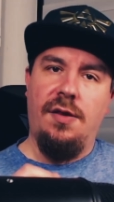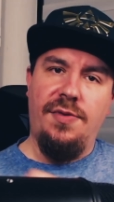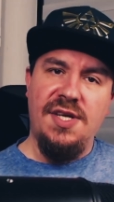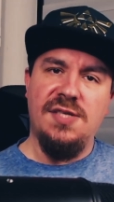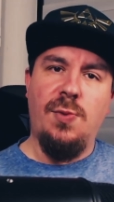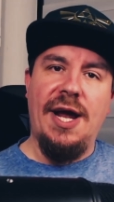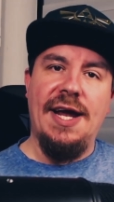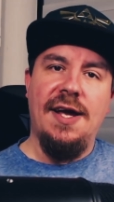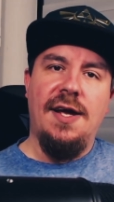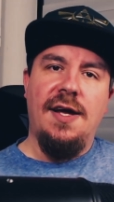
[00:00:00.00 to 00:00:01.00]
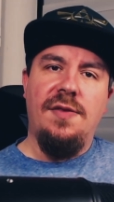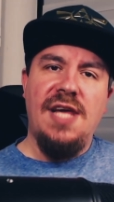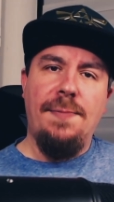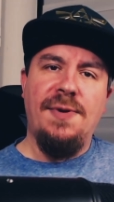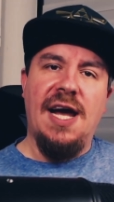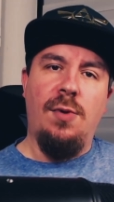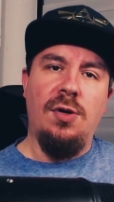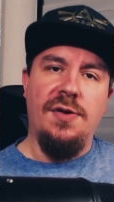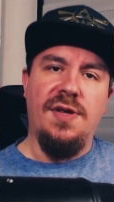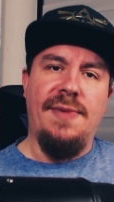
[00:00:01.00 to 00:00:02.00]
This way, the API
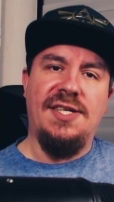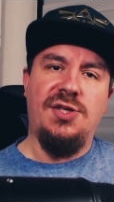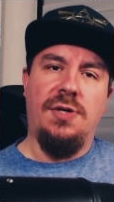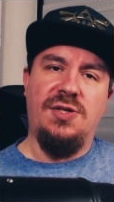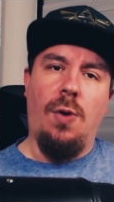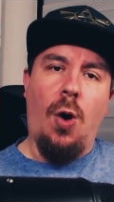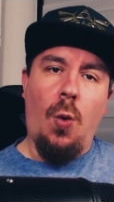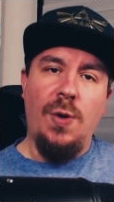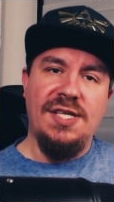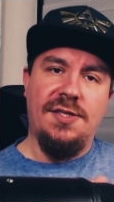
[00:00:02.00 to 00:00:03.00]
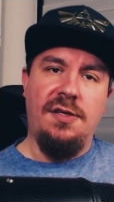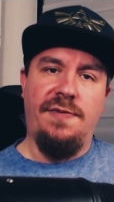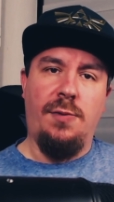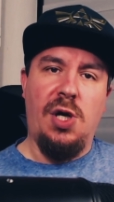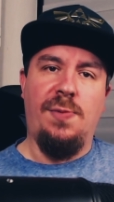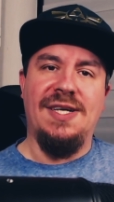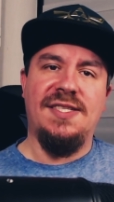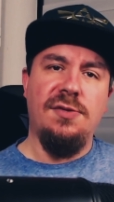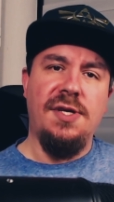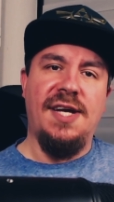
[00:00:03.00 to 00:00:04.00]
monolith makes sure to always deliver
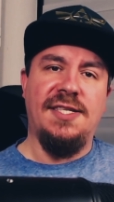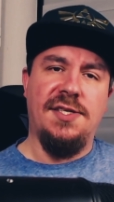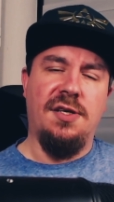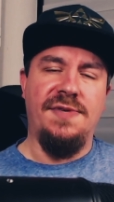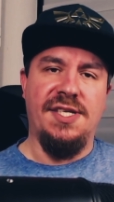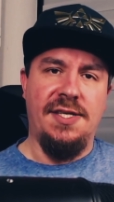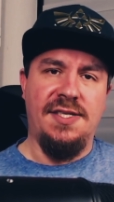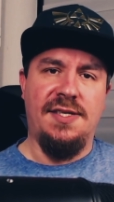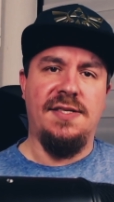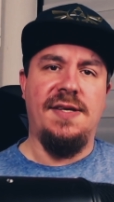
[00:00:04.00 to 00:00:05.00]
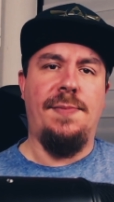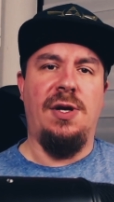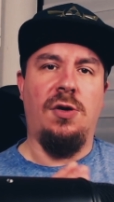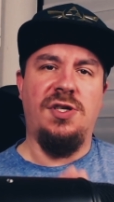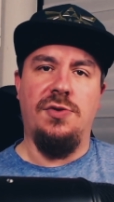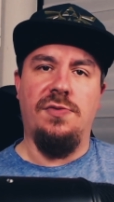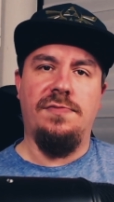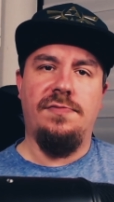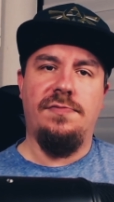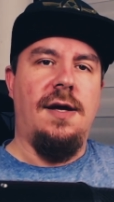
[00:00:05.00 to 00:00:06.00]
requests to the data service instance they belong to.
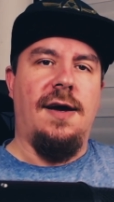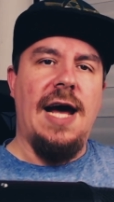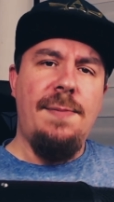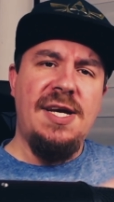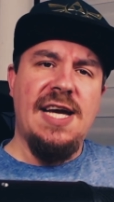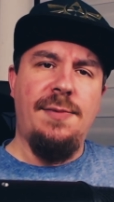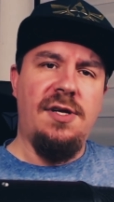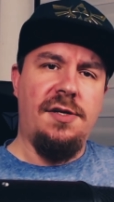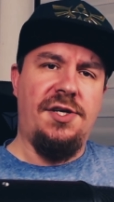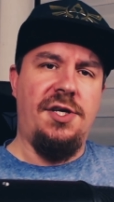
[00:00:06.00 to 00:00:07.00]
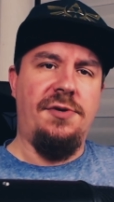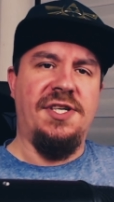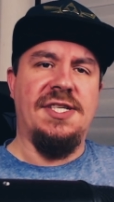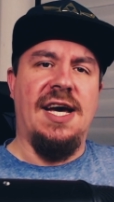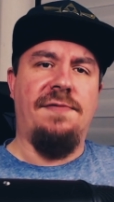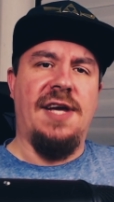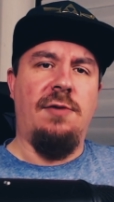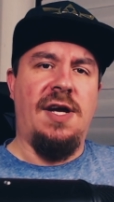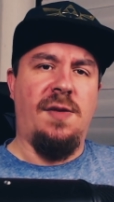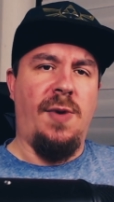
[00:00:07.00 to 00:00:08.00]
I became a little curious after I
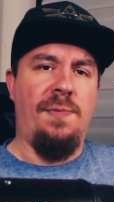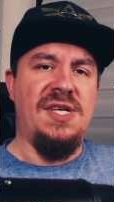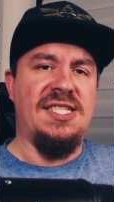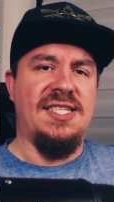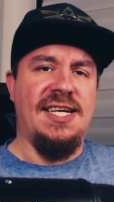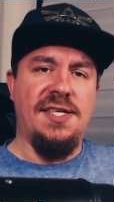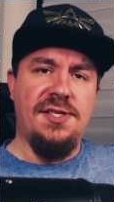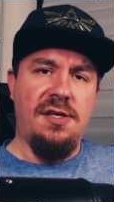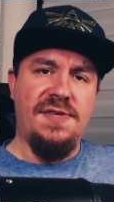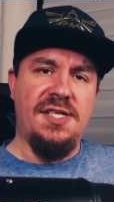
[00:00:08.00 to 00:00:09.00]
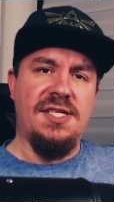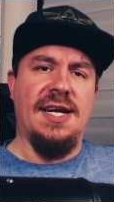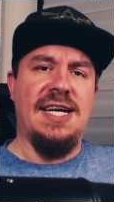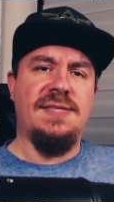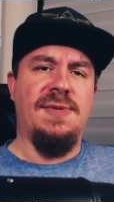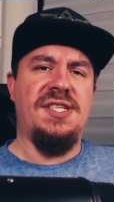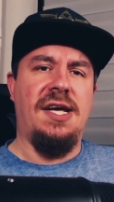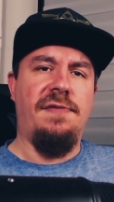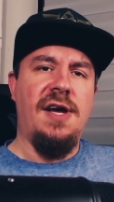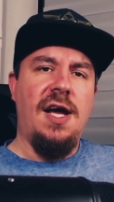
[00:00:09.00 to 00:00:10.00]
read about these data services and asked
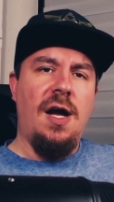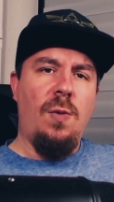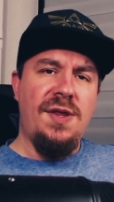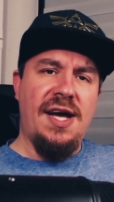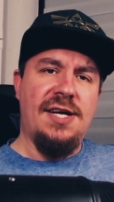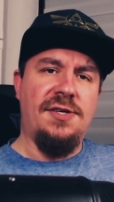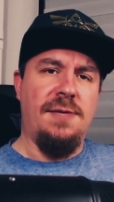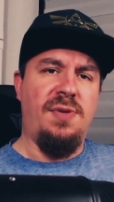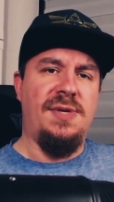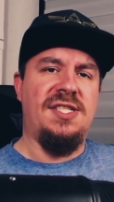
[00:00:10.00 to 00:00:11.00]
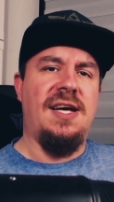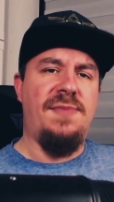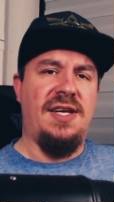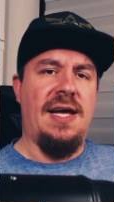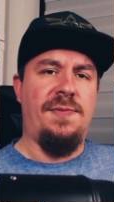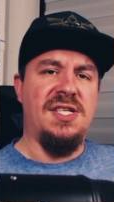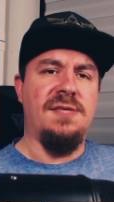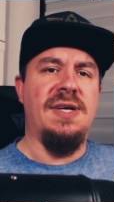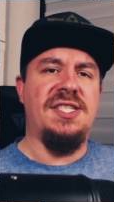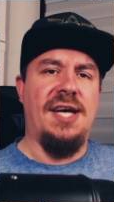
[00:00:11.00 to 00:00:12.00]
myself whether I could implement something like this
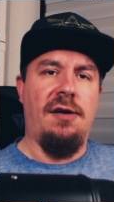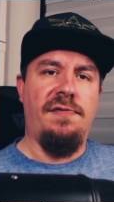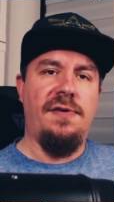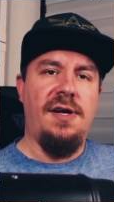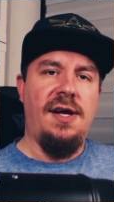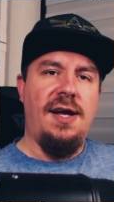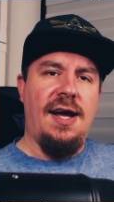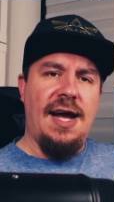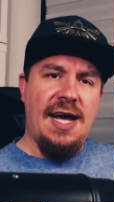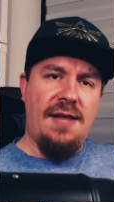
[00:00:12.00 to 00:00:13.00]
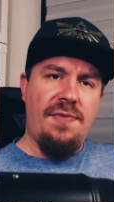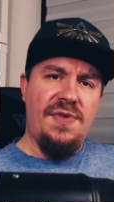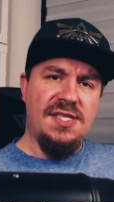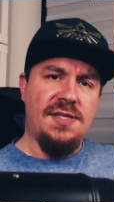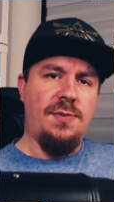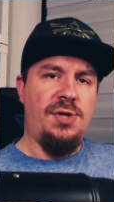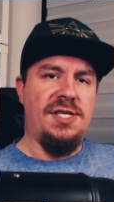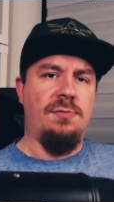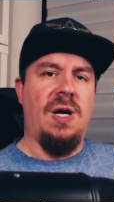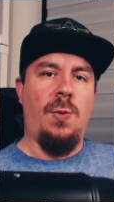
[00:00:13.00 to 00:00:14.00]
myself. And this is the
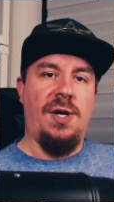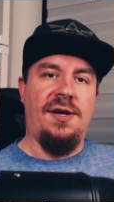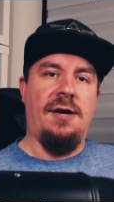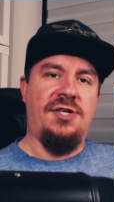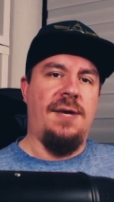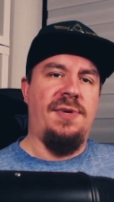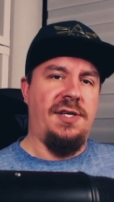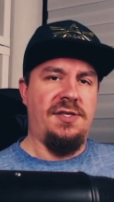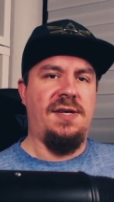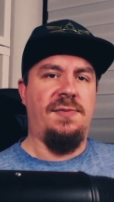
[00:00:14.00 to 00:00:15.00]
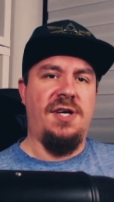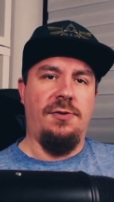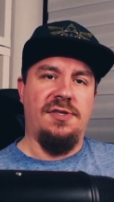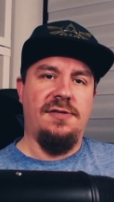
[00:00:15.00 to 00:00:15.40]
reason why we are now jumping into some code.